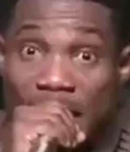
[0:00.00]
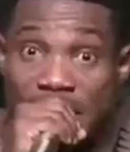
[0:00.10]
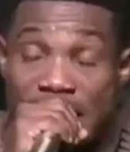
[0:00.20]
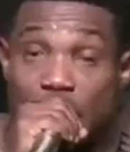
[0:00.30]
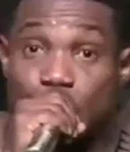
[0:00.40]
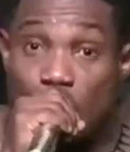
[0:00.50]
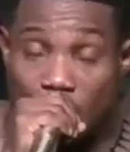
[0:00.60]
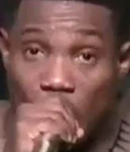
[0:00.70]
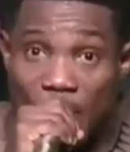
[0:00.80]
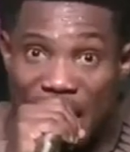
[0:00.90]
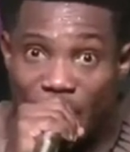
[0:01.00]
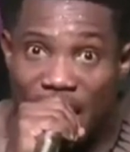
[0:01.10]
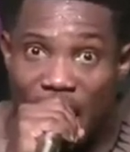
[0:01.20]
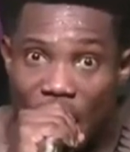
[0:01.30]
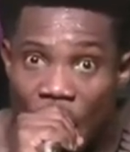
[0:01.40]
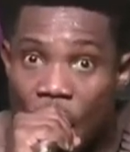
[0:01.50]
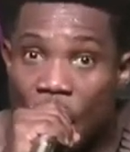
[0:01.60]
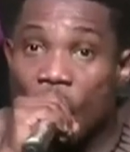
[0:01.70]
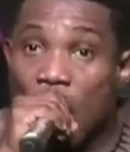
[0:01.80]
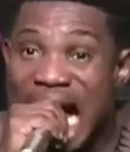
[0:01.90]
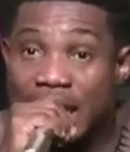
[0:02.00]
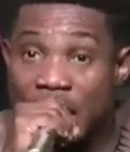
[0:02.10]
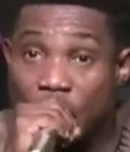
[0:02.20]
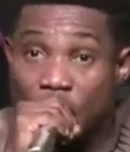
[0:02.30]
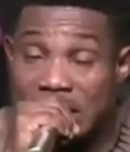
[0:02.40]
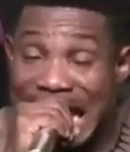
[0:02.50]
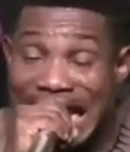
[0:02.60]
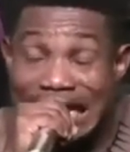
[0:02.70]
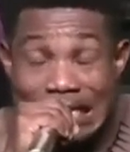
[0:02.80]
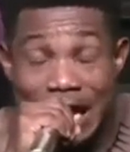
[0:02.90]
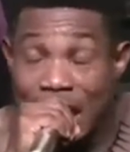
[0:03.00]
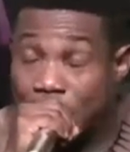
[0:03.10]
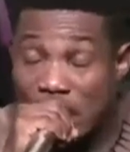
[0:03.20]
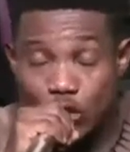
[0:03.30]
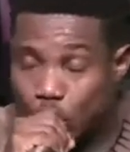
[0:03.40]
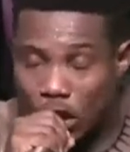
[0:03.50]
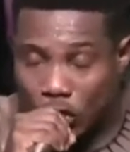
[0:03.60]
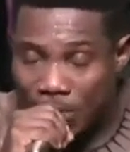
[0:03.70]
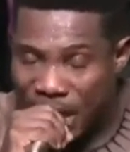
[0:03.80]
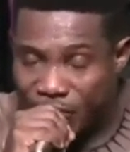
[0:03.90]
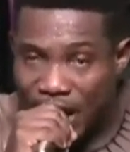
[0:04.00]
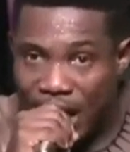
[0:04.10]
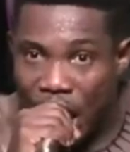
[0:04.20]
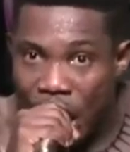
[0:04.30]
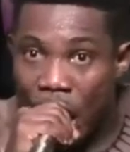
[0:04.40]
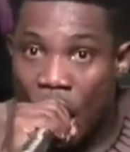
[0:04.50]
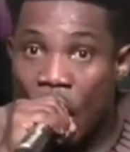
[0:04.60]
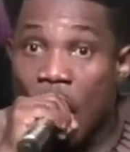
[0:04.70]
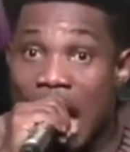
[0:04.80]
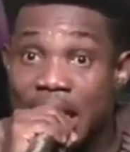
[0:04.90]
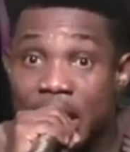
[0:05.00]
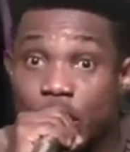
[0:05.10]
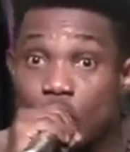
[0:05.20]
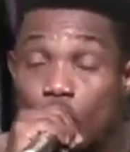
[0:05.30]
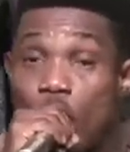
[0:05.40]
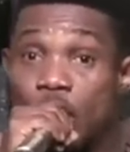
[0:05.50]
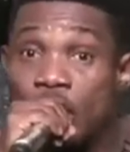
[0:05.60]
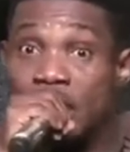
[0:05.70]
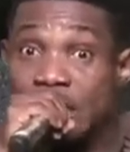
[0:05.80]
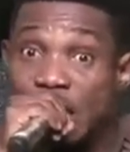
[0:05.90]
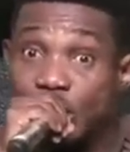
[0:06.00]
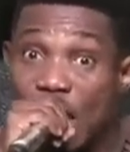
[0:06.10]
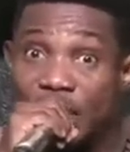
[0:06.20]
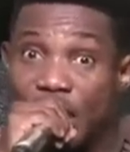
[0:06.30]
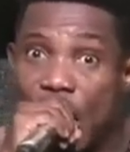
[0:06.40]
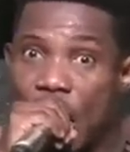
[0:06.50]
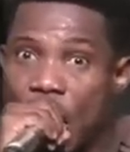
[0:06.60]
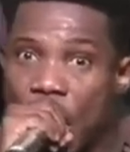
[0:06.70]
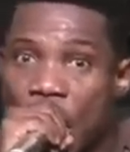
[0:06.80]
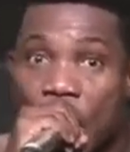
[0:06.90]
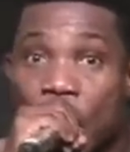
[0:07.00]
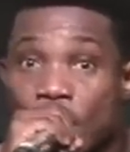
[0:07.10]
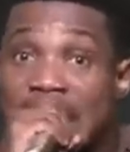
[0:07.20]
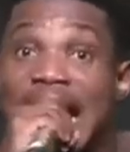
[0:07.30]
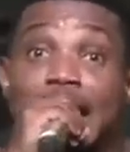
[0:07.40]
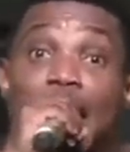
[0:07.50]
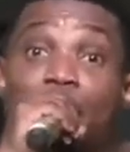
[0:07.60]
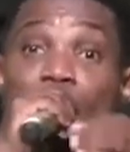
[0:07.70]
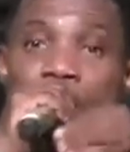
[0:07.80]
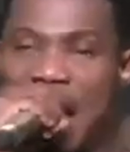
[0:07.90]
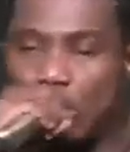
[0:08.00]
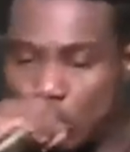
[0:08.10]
Say, shut up by fire. I need you to take it again. Say, shut up by fire. I need you to call your name. Say, Jerry. Say, keep your mouth